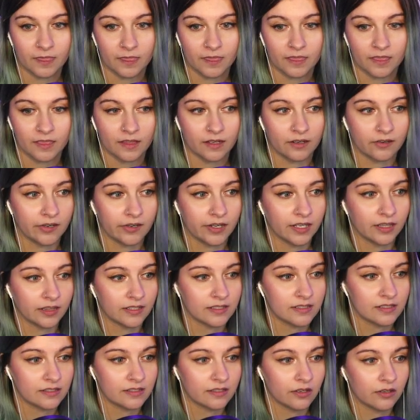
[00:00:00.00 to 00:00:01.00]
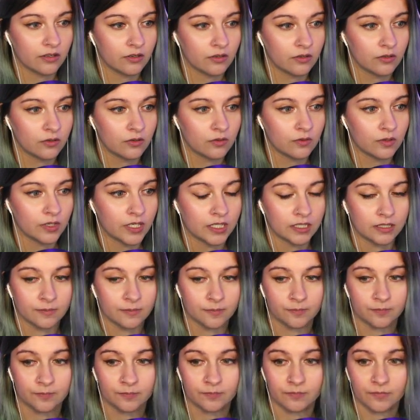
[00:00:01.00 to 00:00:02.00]
Alright, let's go
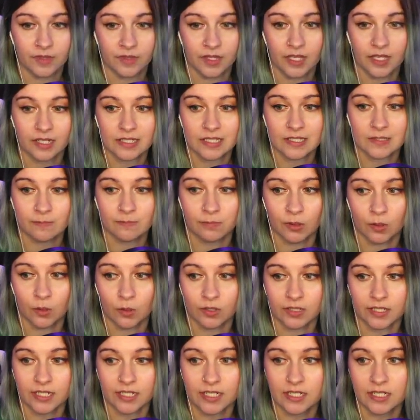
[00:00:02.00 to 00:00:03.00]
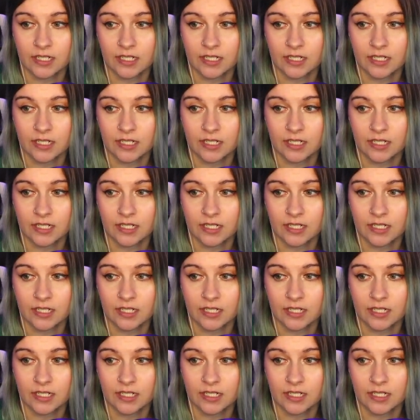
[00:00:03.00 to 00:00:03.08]
exploring.